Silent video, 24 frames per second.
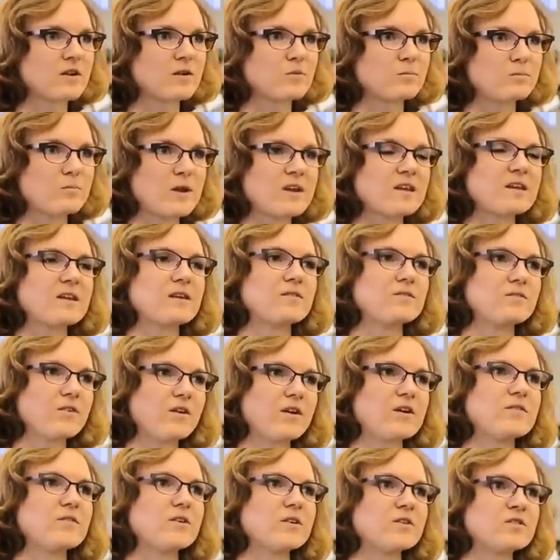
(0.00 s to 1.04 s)
and making it
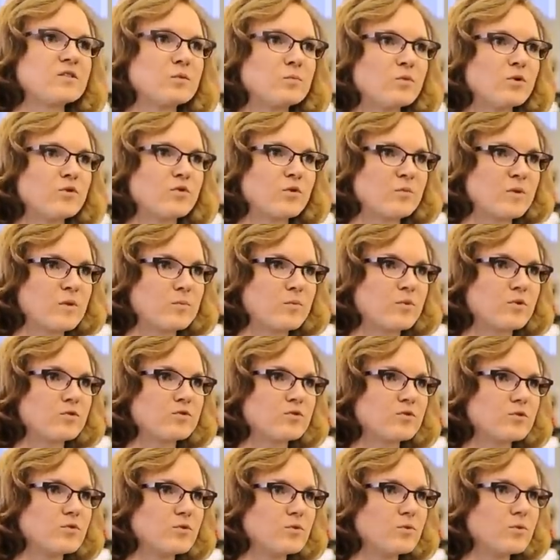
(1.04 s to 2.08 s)
very, very simple for people
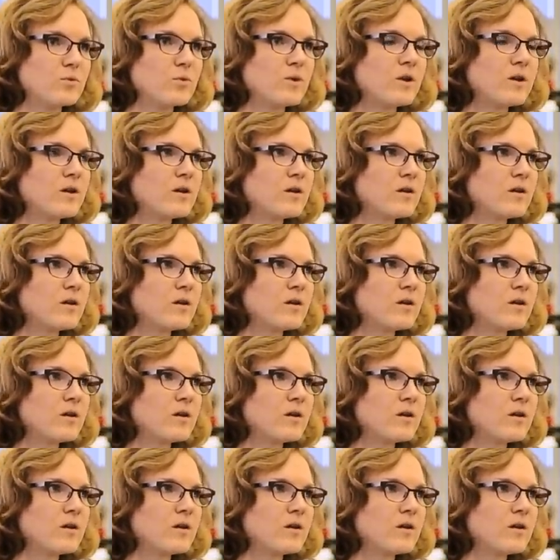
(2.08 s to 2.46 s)
to